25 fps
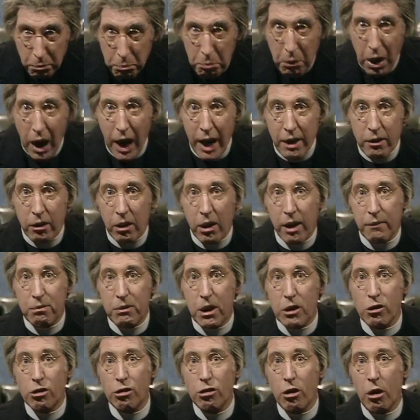good man who
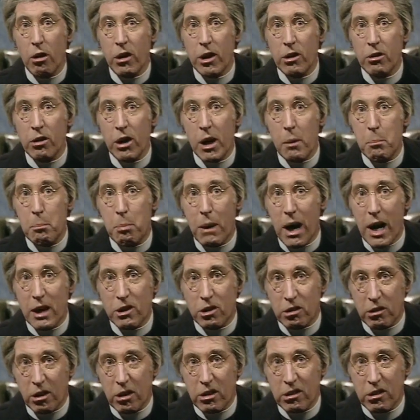lived a solitary
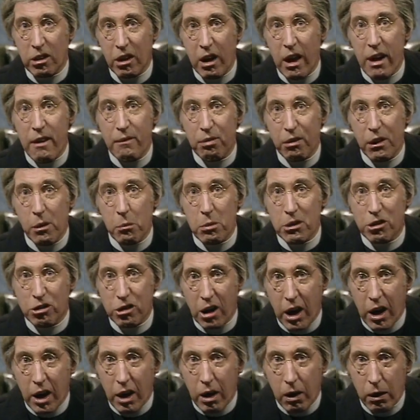bachelor's life like
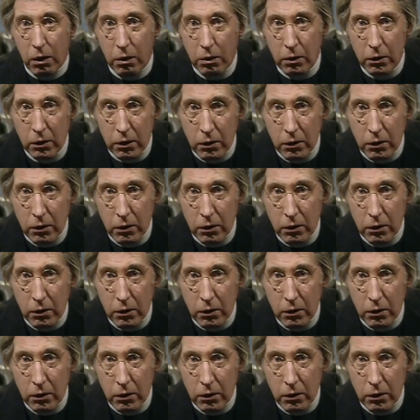myself.